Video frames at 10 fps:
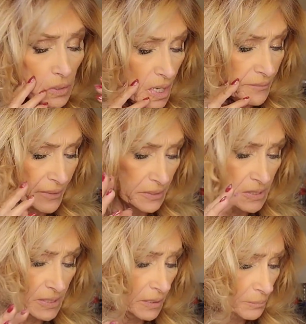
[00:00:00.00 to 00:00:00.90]
I've had the
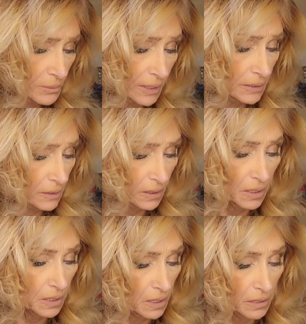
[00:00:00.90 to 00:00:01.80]
same plate
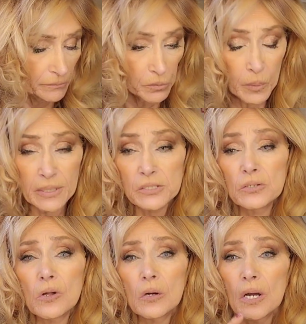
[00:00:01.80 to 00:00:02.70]
for way too
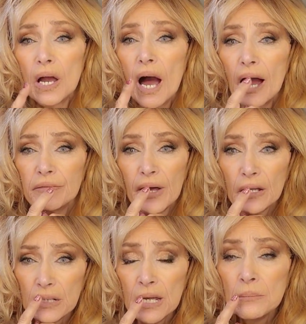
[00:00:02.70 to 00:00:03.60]
long. I've
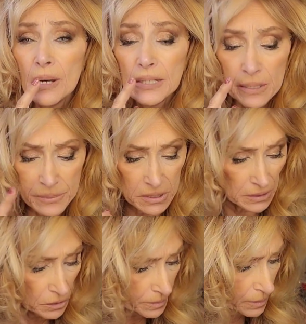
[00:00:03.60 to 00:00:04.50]
outlined my lips a
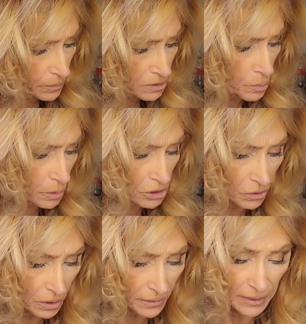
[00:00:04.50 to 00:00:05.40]
little bit, which what you're
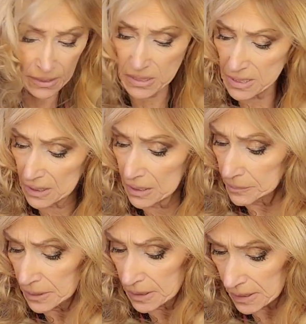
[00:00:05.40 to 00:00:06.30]
going to think is silly,
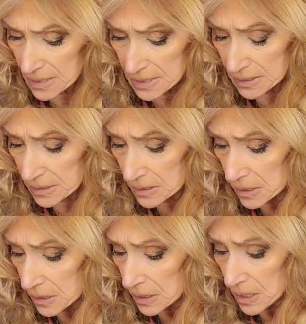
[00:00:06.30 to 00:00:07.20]
but it isn't,
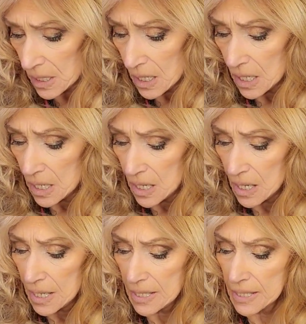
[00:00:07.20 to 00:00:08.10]

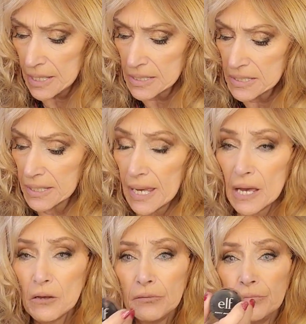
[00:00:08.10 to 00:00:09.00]
is the
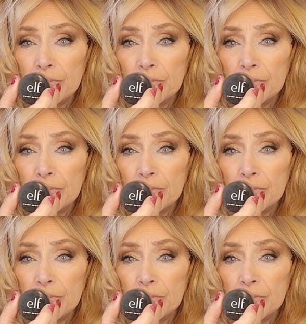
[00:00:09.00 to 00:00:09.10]
e.l.f.